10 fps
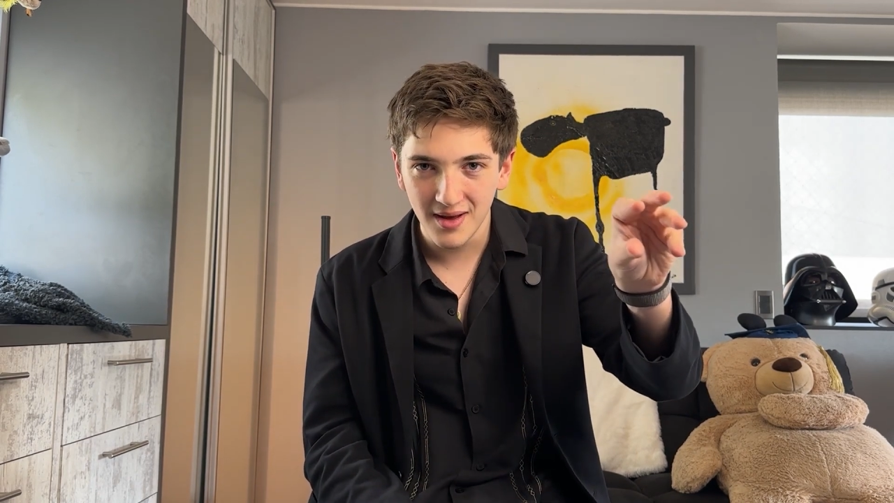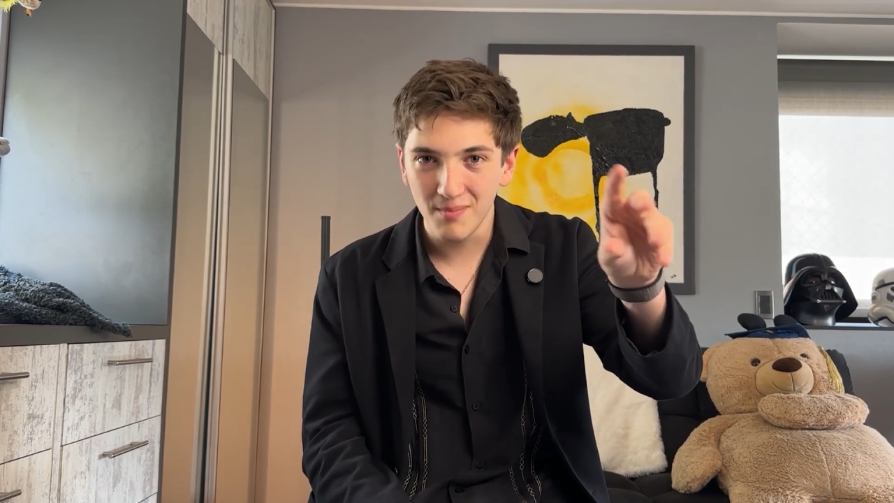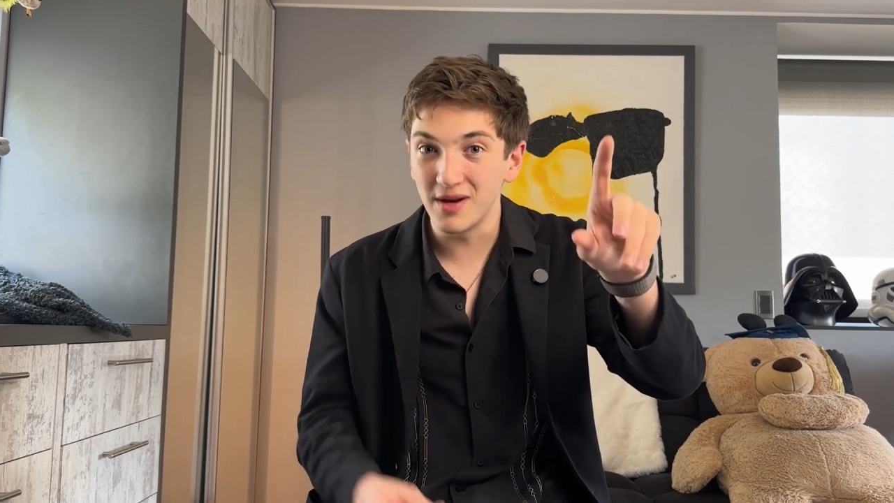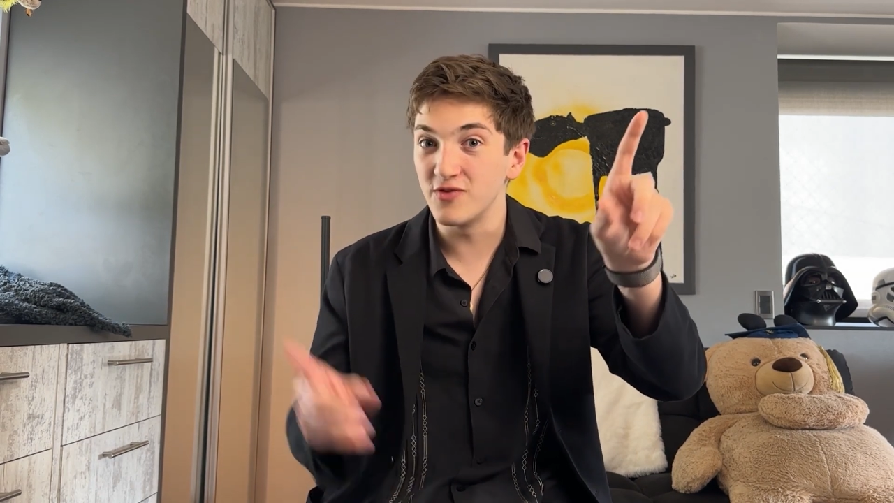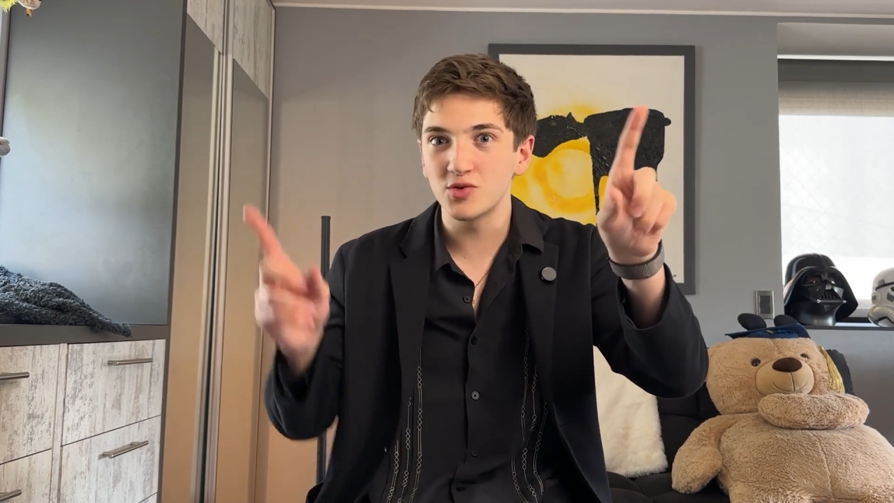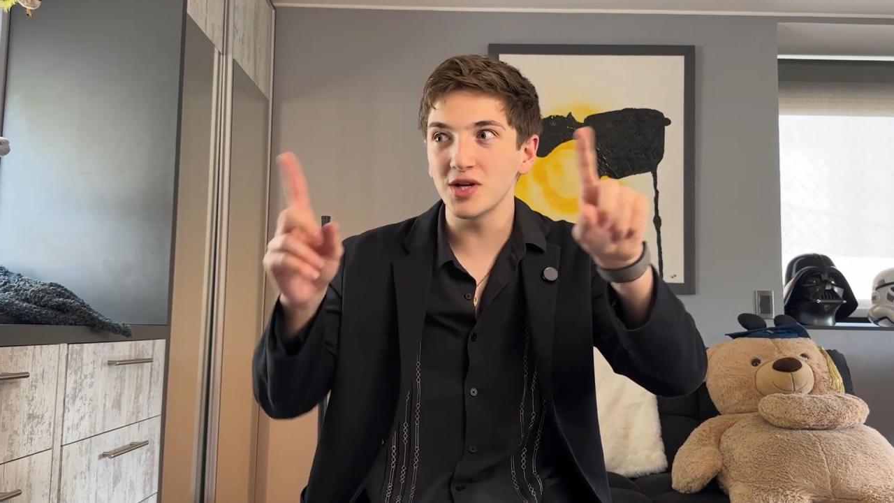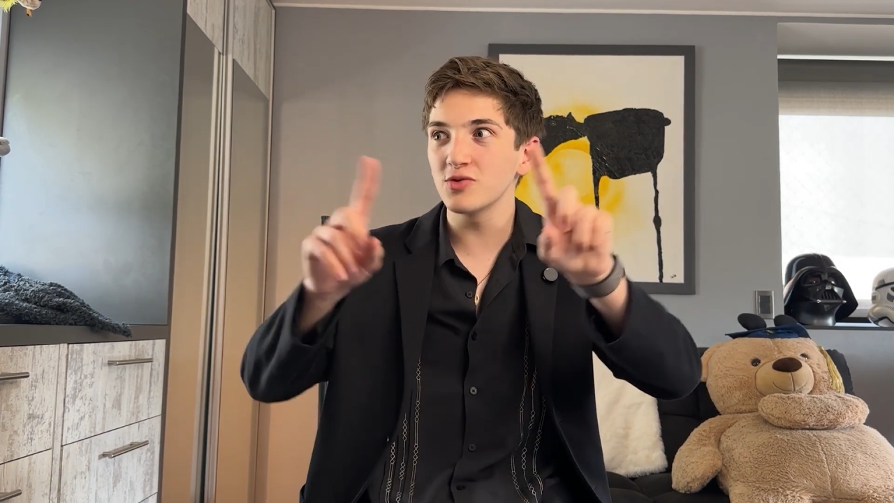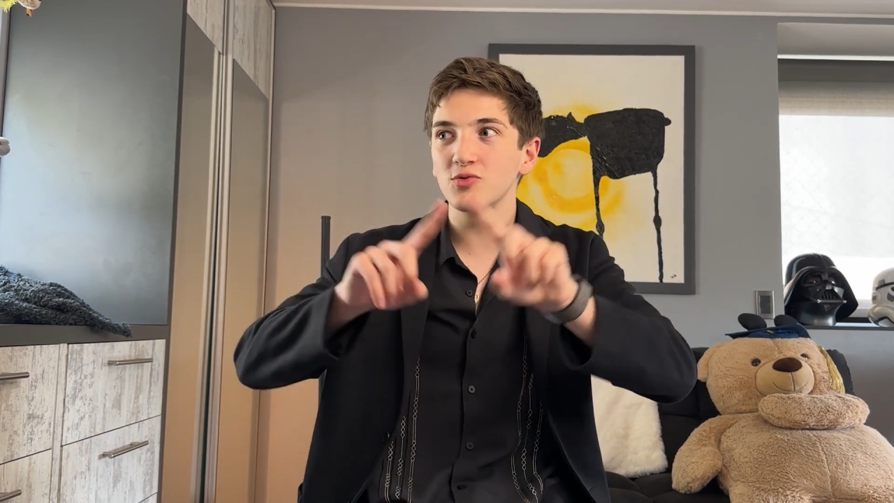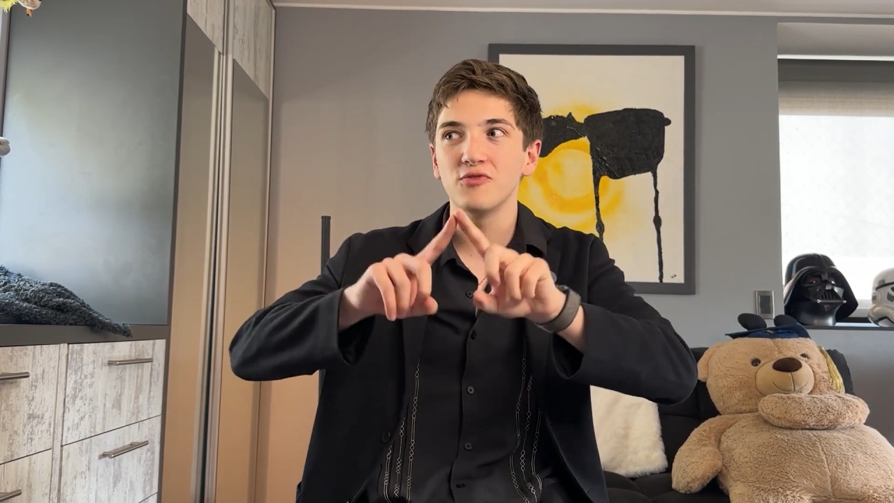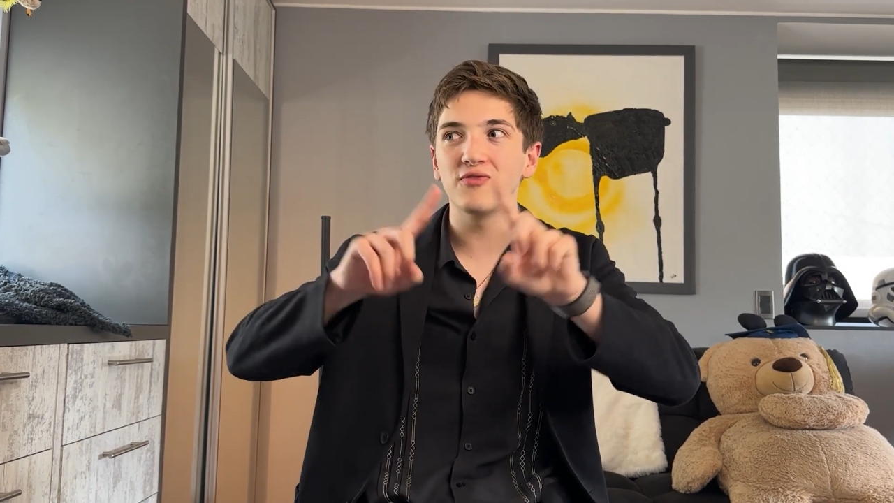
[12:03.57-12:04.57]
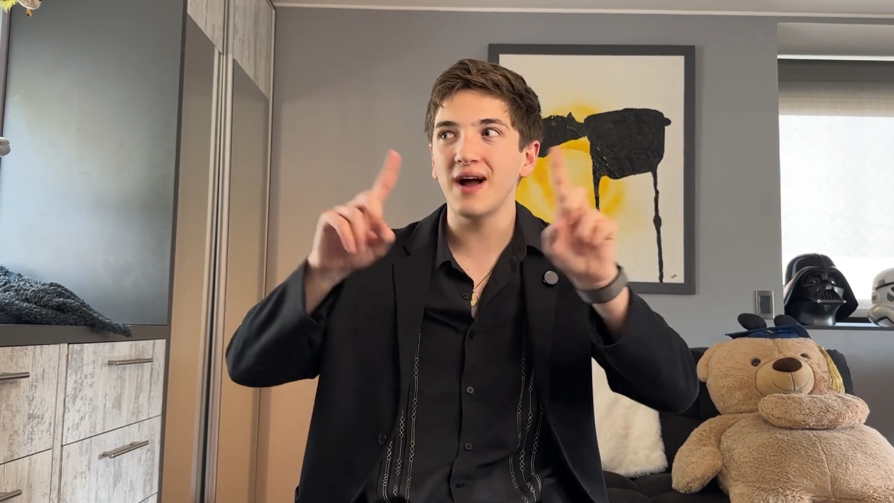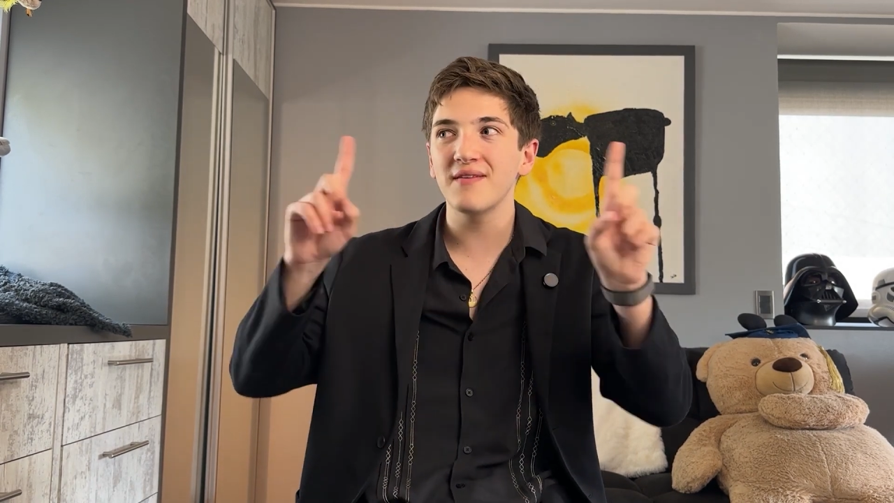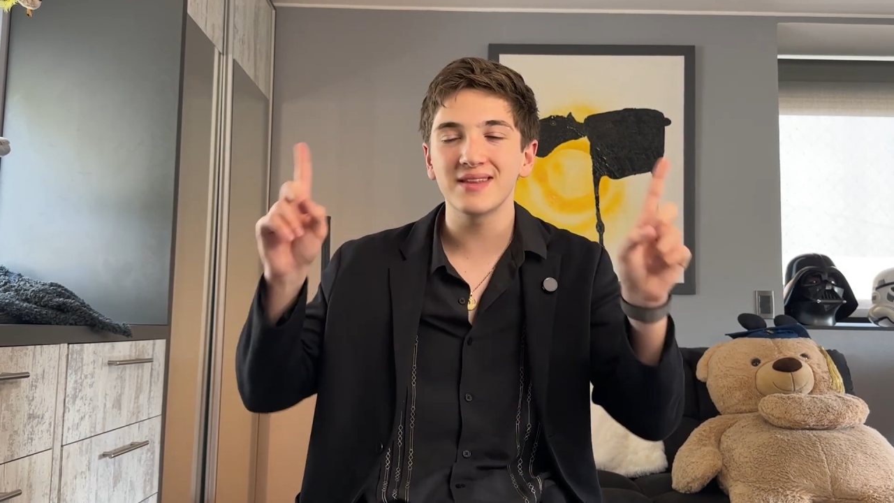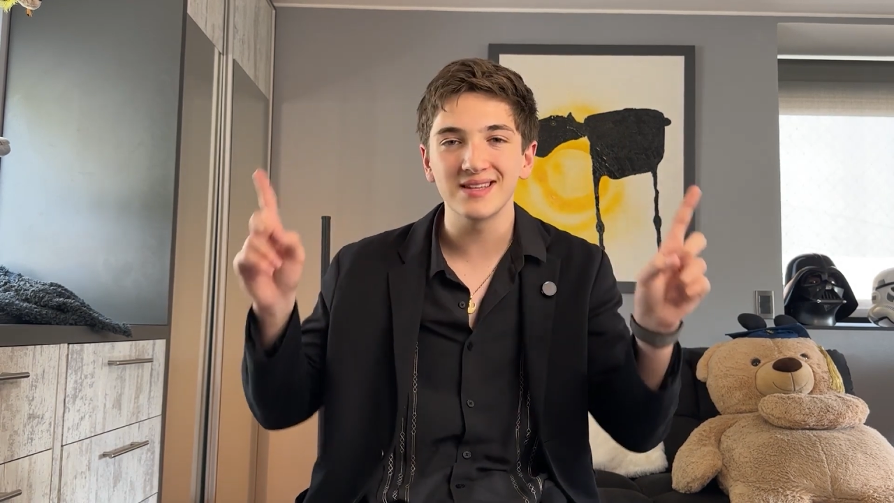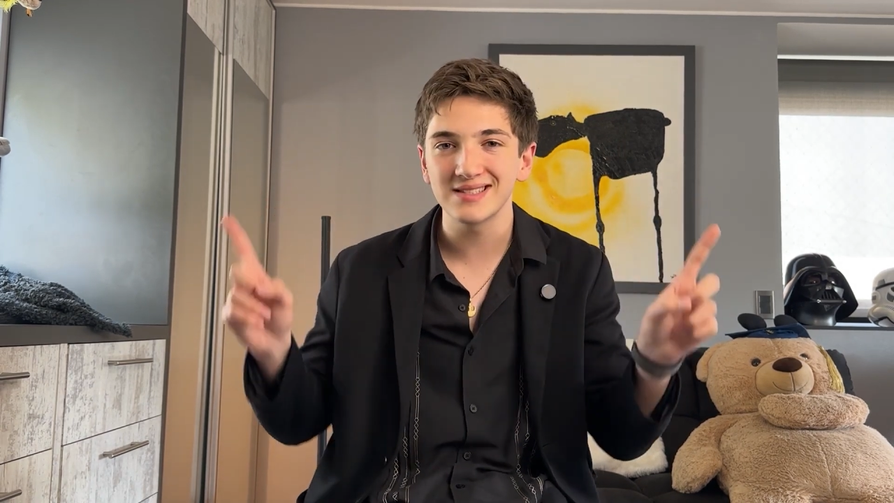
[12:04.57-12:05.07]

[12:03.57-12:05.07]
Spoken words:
But if you try to do 5 at the